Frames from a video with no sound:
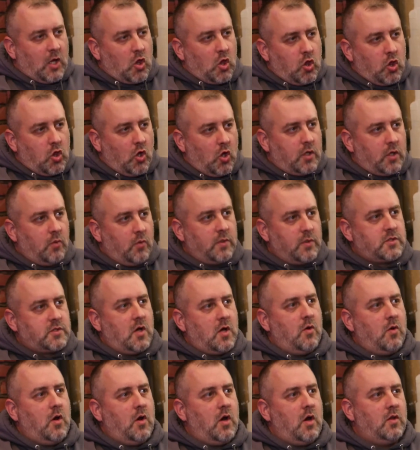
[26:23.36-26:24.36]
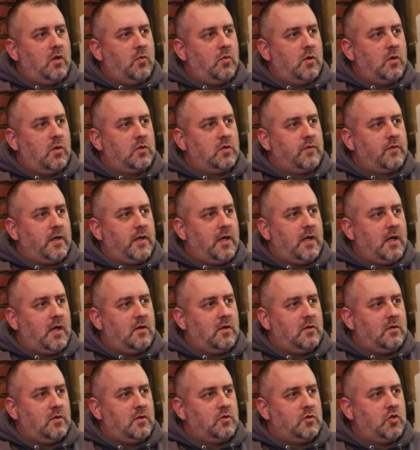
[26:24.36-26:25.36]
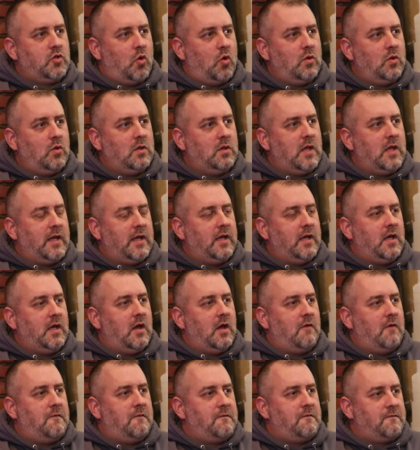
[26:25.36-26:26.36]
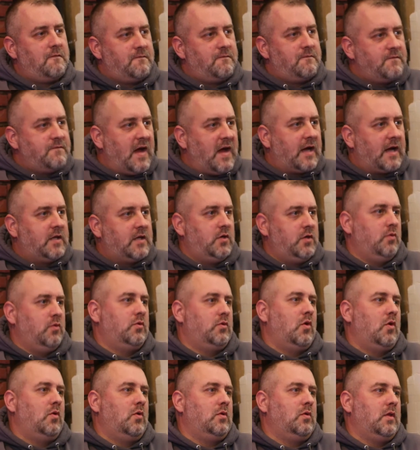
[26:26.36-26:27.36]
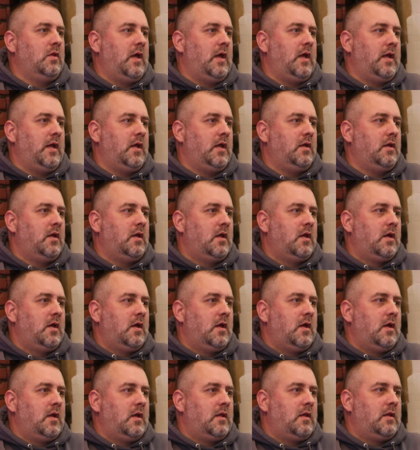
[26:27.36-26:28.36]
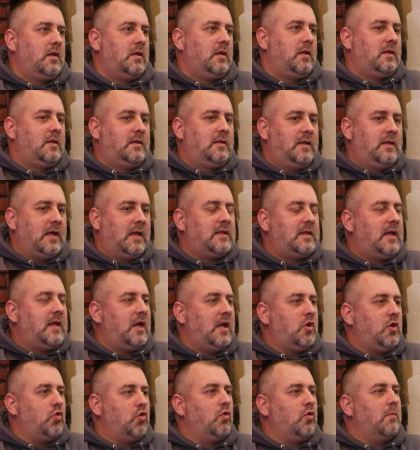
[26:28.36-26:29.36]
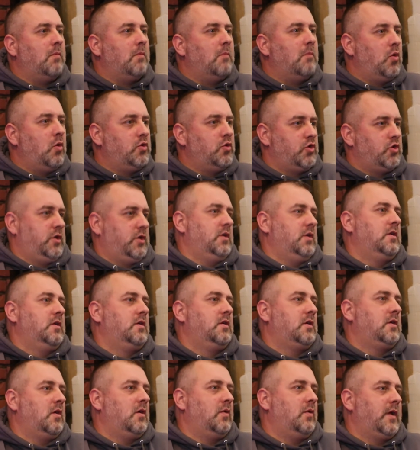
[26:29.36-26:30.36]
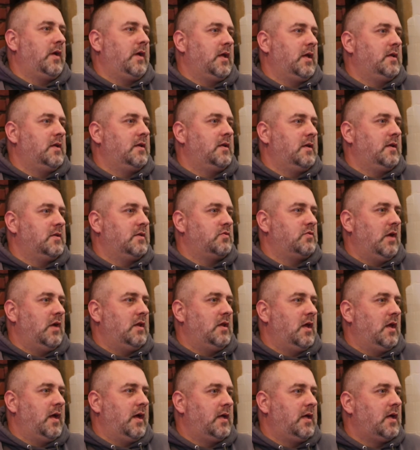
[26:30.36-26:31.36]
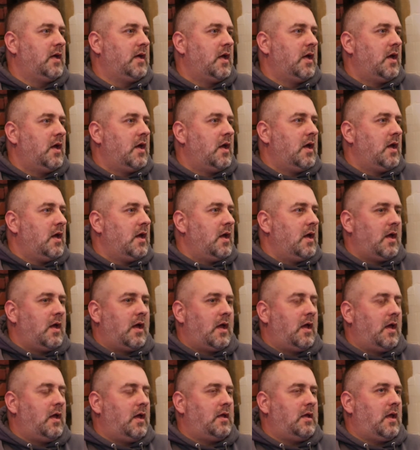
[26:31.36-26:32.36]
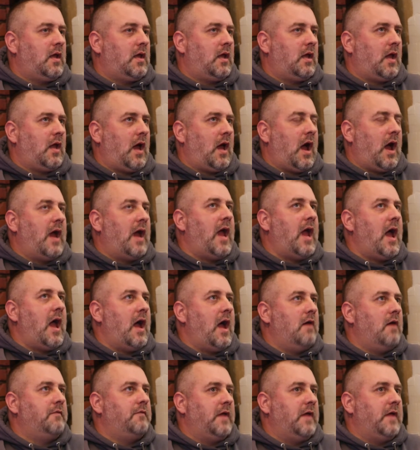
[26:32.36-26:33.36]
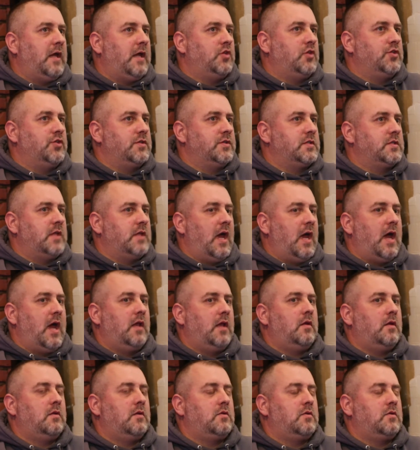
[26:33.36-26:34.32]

a look at what's going on in the world right now. Don't yeah. let it affect you. Don't let it dictate your emotion going into this. Right? Like, yeah. It, eh, I have agents that